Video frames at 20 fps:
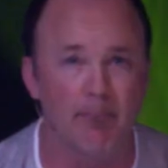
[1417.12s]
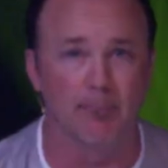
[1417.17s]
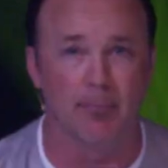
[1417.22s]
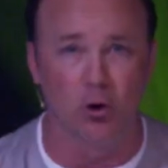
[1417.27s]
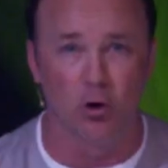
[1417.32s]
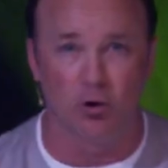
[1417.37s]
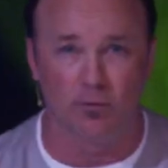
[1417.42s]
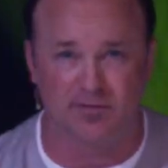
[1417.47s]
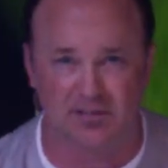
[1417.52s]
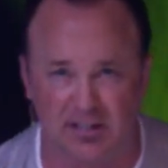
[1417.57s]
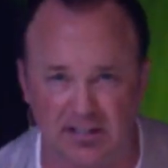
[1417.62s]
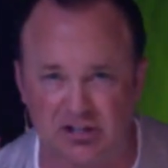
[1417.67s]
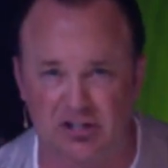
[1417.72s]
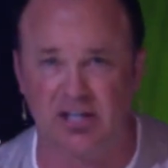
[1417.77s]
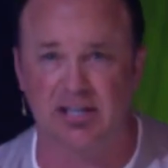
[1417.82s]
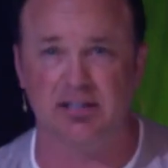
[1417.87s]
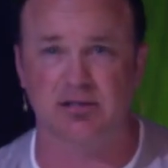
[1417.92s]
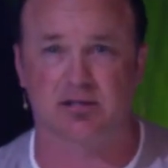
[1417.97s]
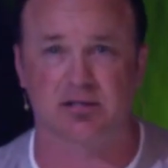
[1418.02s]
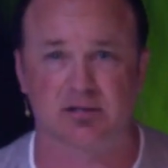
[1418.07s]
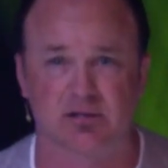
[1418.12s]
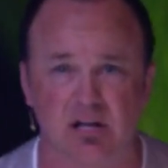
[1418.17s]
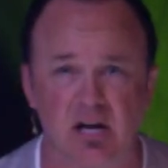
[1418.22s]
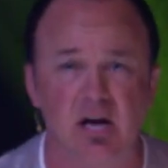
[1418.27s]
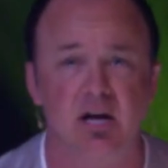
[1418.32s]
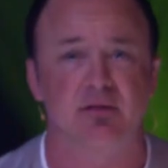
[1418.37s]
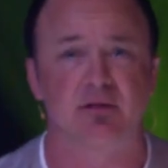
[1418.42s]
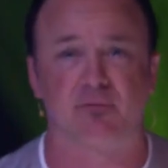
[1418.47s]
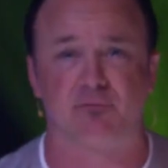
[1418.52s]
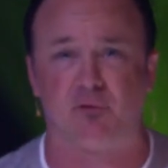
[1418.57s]
move to Jesus.
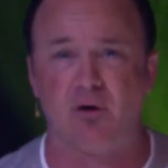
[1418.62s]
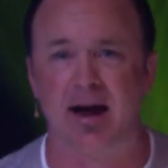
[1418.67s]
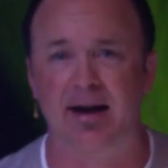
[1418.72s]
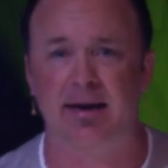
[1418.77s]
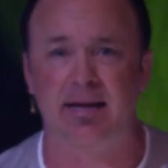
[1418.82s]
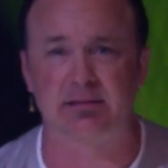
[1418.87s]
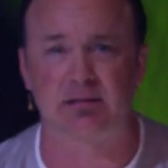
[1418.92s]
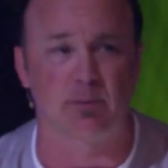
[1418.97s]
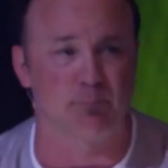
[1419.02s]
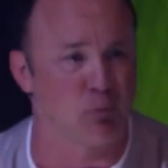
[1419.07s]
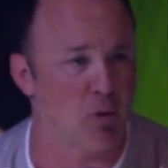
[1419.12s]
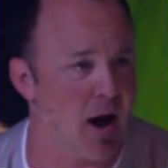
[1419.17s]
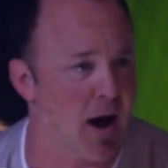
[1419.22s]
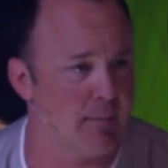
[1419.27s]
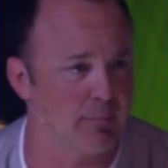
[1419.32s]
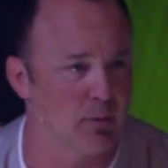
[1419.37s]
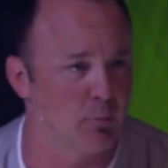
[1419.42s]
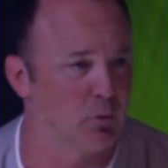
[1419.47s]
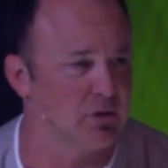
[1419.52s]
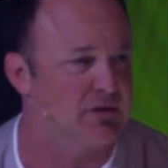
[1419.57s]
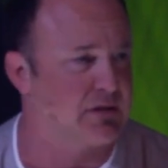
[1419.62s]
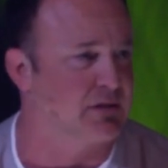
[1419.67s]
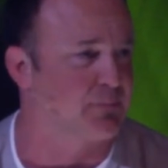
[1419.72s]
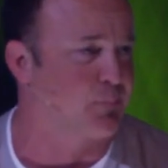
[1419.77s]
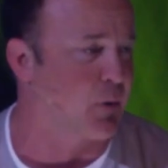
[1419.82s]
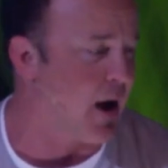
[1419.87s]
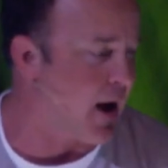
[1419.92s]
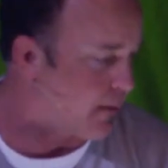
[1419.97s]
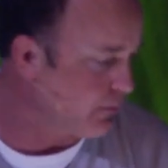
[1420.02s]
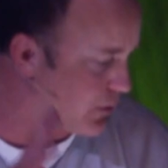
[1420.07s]
The friend has a problem. What's his
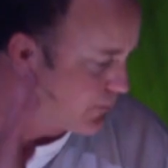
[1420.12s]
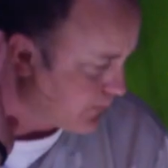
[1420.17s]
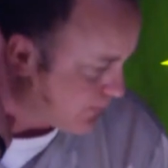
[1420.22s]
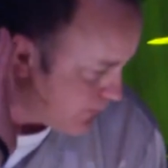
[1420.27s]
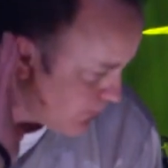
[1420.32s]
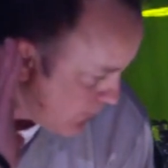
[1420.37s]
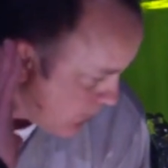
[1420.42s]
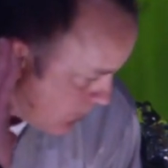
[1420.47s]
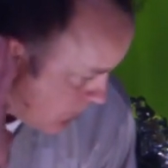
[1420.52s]
problem?